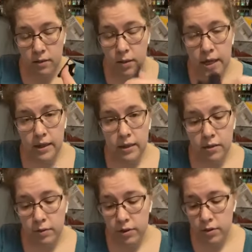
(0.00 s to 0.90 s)
white
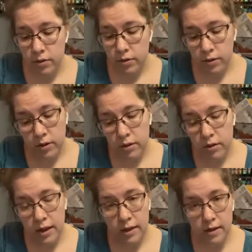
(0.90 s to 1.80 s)
glitter with your little
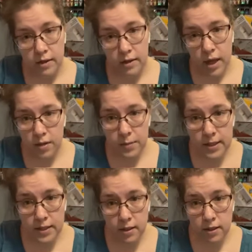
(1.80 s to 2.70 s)
uh, cow
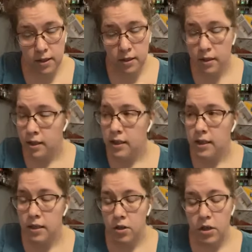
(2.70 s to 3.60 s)
spots on there,
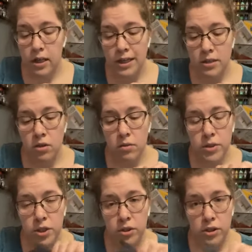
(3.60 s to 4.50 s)
you're going to get so
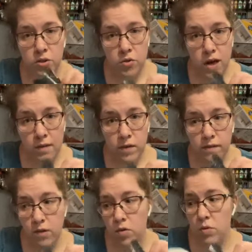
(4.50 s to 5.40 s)
much glitter travel
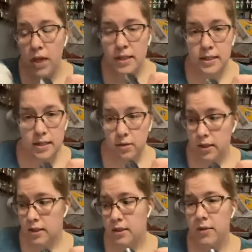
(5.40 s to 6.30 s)
if you do not seal
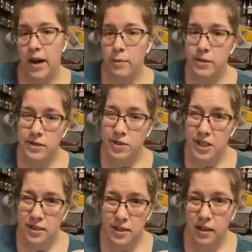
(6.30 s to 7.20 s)
this. So I would
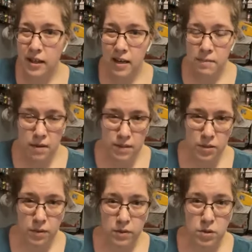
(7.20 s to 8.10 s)
suggest sealing it maybe
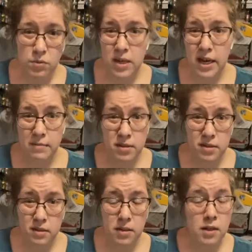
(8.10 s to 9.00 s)
two times.
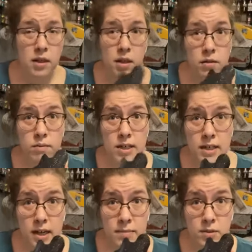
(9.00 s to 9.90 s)
Three
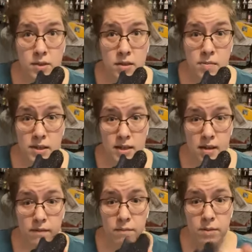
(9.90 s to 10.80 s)
times just to be
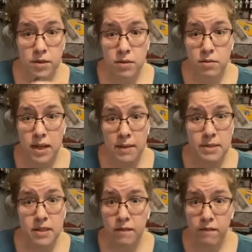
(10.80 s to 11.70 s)
safe, but two times
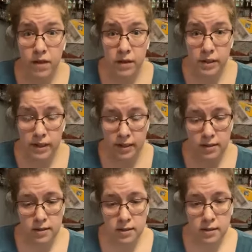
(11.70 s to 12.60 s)
at the very
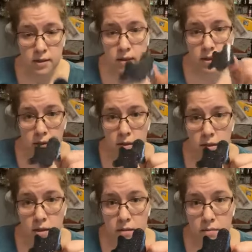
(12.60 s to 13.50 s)
least.
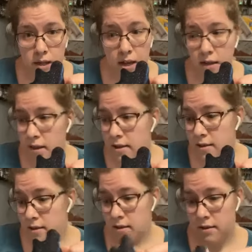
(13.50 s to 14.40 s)
But yeah,
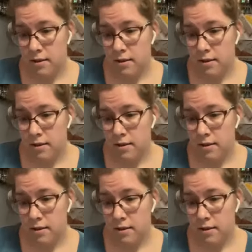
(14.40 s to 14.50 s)
that's